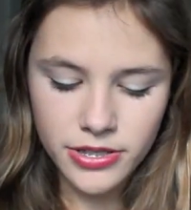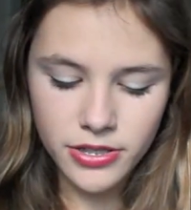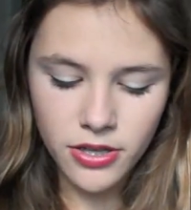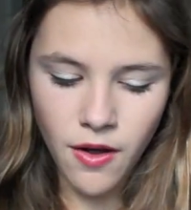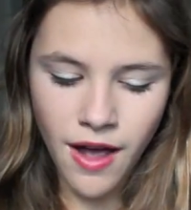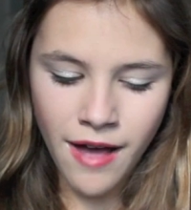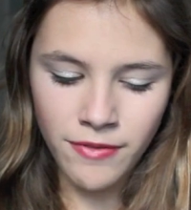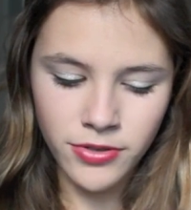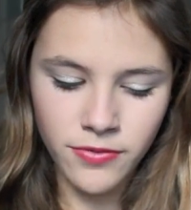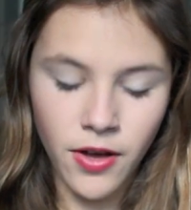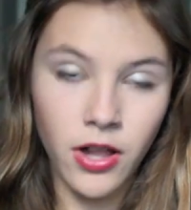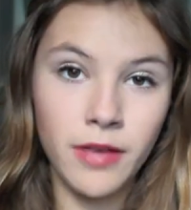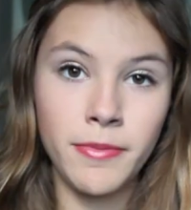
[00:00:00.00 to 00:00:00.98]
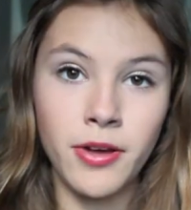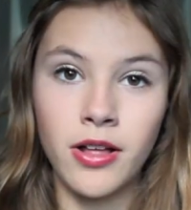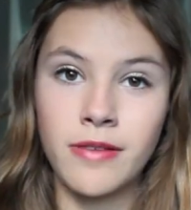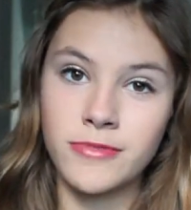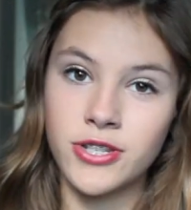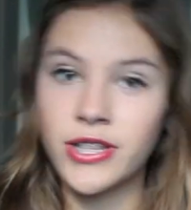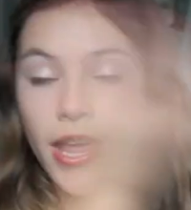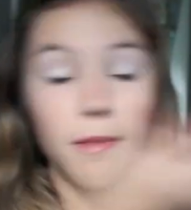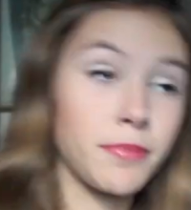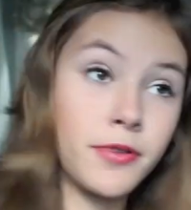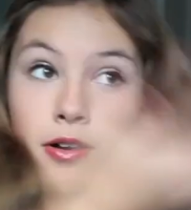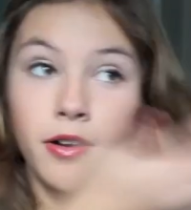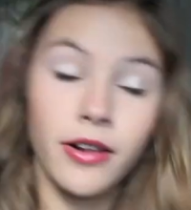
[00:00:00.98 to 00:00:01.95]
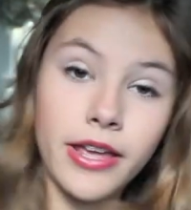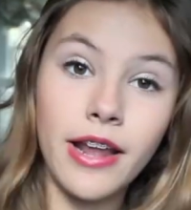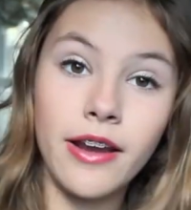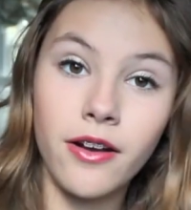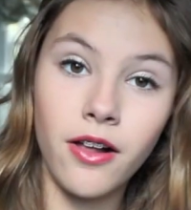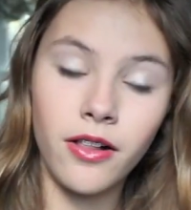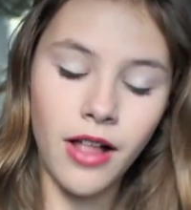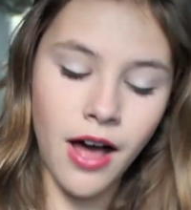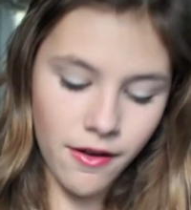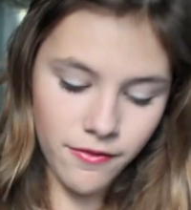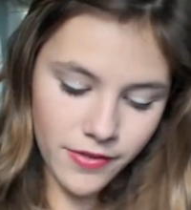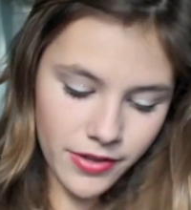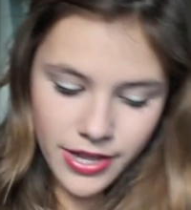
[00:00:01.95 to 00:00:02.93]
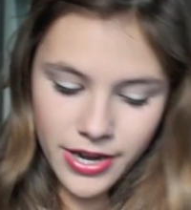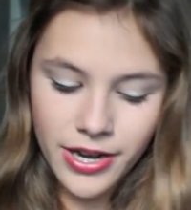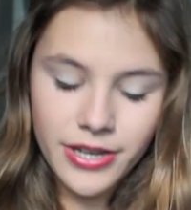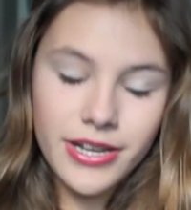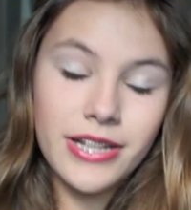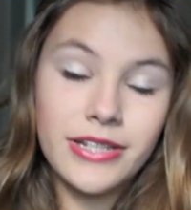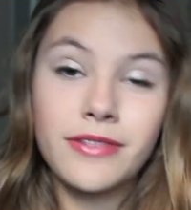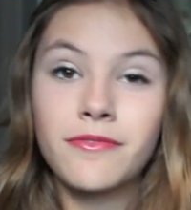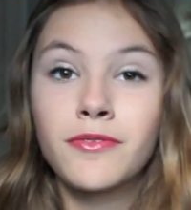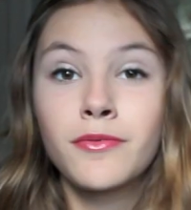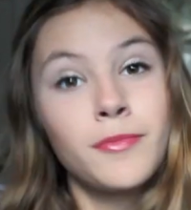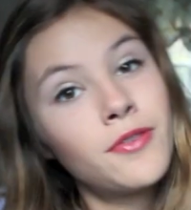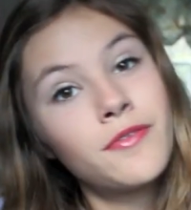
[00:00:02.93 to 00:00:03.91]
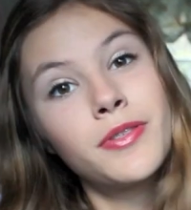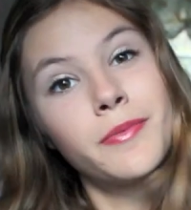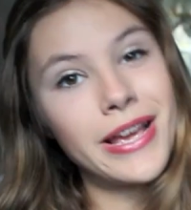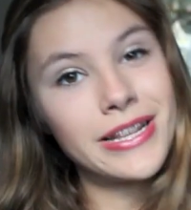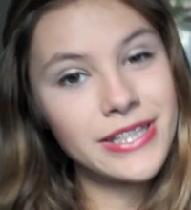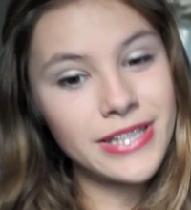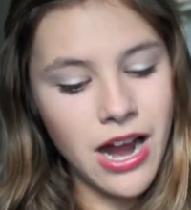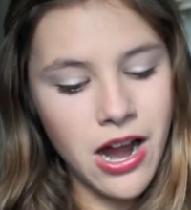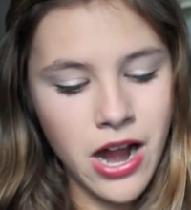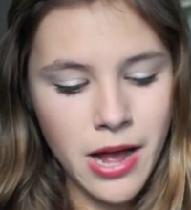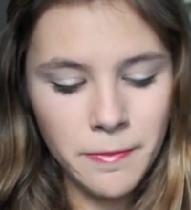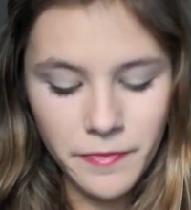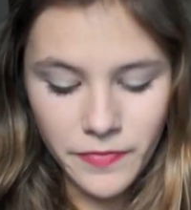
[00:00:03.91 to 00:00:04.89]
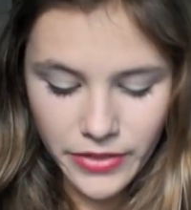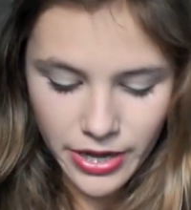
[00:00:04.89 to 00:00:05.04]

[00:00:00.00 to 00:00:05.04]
So after volleyball, I'm just like, boom, get it all off, and then it doesn't remove the mascara.